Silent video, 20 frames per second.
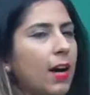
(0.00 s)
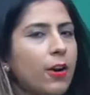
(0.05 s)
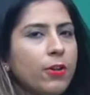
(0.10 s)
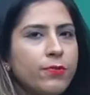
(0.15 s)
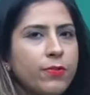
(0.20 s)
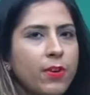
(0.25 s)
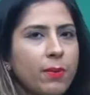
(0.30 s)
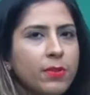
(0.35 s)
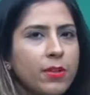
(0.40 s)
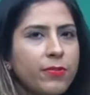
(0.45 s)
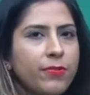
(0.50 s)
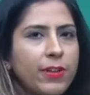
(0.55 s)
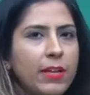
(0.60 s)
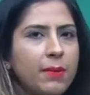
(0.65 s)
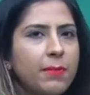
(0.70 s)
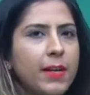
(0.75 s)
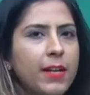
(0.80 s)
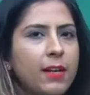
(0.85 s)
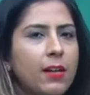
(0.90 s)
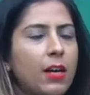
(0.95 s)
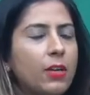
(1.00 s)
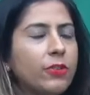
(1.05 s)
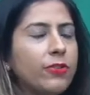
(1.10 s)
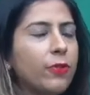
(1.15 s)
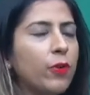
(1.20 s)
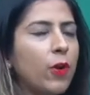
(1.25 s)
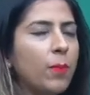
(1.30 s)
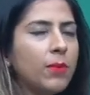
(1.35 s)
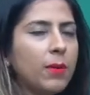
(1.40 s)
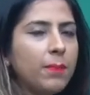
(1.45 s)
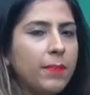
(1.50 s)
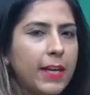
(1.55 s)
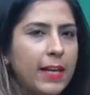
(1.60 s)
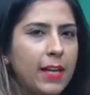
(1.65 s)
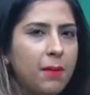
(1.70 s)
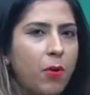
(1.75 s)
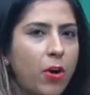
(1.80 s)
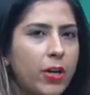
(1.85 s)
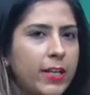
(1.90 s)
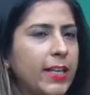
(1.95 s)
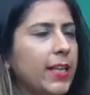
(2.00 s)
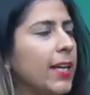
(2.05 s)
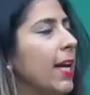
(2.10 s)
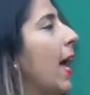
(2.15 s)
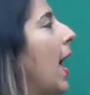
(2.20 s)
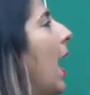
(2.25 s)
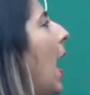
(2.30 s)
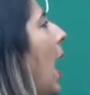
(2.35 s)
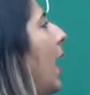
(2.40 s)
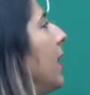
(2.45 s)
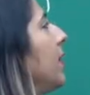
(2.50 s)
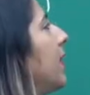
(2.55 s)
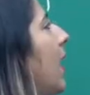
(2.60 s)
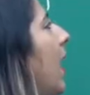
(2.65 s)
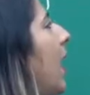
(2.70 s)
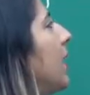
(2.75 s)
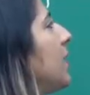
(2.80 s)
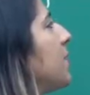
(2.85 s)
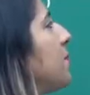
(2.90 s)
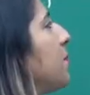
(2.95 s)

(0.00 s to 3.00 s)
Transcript: out from the female, from the male body, and that